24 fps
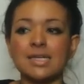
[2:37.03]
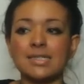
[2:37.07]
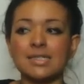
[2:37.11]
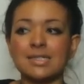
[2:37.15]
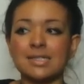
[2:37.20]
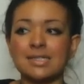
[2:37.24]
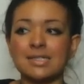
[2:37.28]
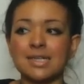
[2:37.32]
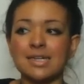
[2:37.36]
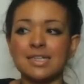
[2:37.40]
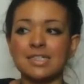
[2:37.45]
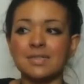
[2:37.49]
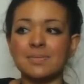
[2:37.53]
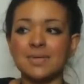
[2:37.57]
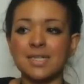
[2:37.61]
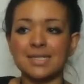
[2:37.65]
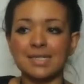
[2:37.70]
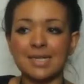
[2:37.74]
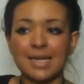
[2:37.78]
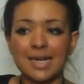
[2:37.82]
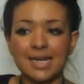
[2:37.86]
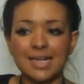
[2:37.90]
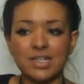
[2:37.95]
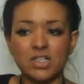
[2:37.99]
It sustains me
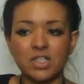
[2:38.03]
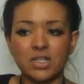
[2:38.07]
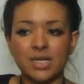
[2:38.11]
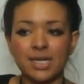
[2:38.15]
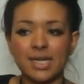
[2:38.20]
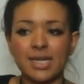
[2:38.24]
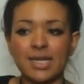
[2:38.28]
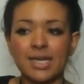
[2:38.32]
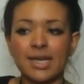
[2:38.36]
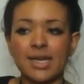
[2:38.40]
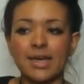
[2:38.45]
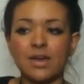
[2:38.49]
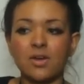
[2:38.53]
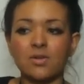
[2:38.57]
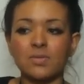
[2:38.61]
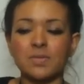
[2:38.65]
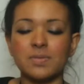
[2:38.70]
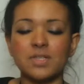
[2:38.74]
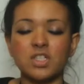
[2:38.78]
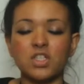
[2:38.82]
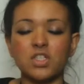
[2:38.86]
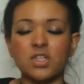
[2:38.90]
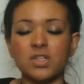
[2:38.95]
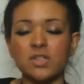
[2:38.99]
intellectually. It
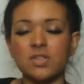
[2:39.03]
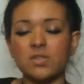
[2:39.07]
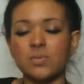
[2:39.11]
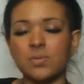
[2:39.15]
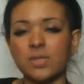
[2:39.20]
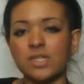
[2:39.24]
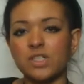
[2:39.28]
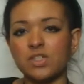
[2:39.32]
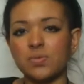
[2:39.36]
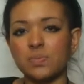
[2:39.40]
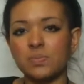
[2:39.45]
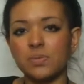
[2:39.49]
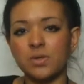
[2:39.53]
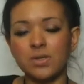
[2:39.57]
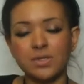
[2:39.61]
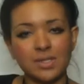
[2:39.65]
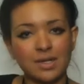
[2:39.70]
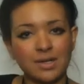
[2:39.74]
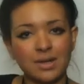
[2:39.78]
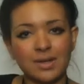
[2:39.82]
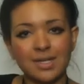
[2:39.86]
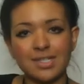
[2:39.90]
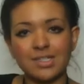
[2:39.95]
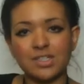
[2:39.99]
helps me choose which books
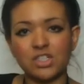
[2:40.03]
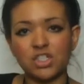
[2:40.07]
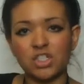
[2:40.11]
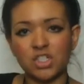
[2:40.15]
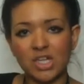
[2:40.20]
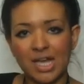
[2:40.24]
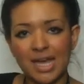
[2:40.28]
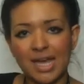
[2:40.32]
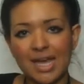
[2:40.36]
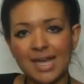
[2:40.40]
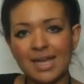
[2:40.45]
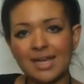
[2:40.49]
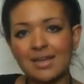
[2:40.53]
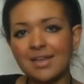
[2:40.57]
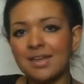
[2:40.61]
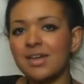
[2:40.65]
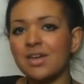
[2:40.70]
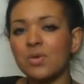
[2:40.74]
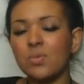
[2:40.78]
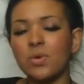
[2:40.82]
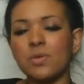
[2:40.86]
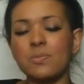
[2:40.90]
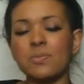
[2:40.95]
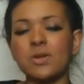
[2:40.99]
I'd like to share
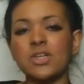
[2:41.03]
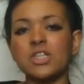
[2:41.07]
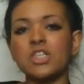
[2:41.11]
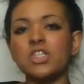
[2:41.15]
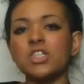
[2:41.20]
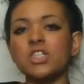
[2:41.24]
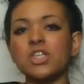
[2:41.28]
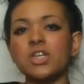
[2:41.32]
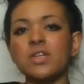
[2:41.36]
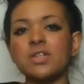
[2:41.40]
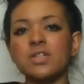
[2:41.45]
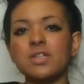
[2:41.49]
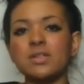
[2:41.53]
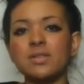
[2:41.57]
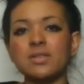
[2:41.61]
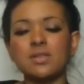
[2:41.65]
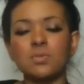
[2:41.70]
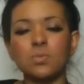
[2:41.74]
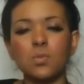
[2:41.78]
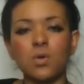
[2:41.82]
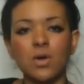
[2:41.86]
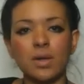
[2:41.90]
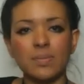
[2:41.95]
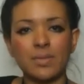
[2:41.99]
with my students
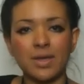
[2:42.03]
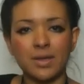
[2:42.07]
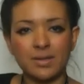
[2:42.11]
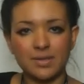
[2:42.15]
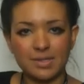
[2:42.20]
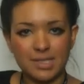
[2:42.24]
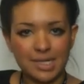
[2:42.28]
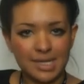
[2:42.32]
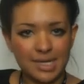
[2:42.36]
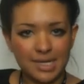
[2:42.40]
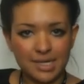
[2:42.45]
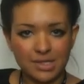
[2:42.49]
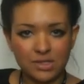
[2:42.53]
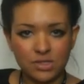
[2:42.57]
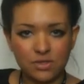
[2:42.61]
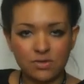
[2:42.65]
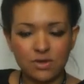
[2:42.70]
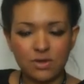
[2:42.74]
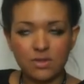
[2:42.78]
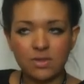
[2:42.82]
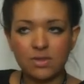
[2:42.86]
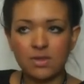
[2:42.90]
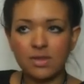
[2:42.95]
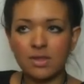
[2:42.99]
and what I'm going to
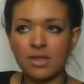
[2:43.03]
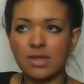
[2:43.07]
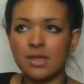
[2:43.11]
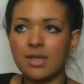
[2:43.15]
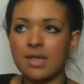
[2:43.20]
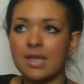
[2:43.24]
lecture on.